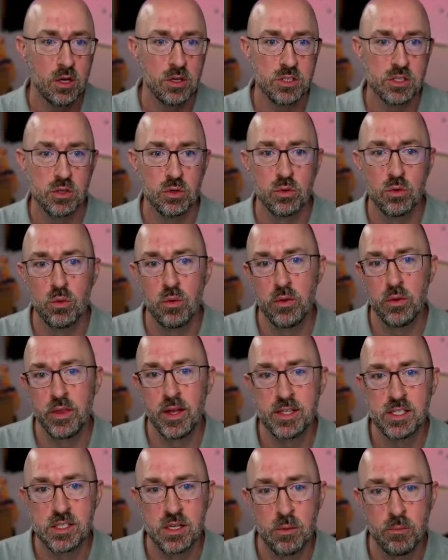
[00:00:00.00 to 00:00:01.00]
So
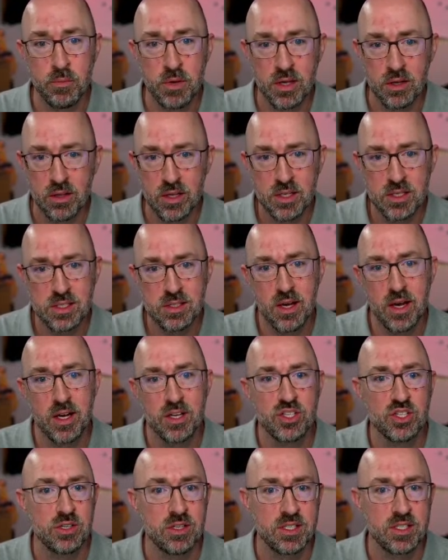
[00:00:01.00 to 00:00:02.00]
that's
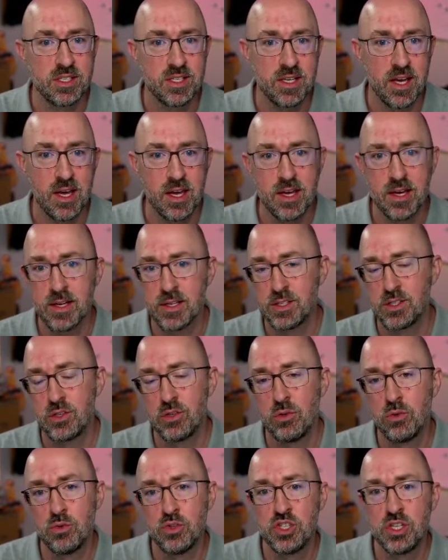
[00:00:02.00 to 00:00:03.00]

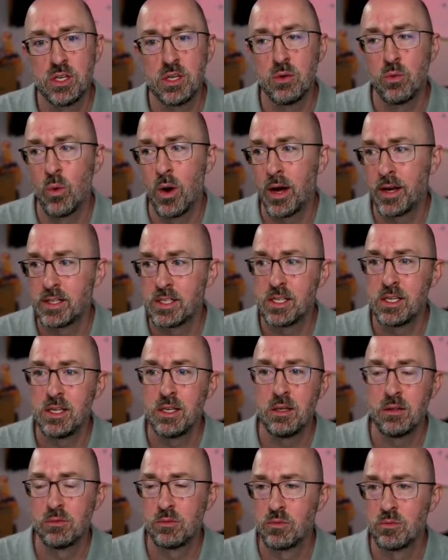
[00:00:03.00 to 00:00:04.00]

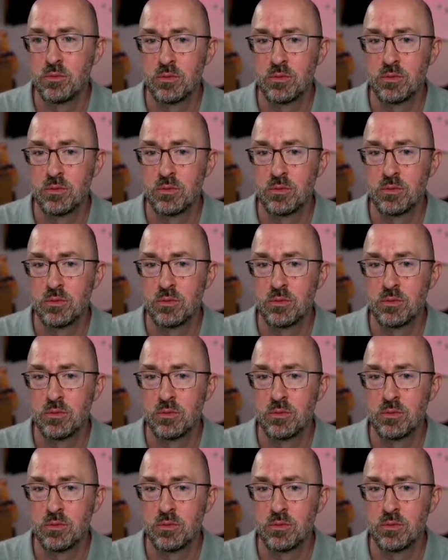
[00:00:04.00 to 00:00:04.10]
bit.ly/CASUGYT.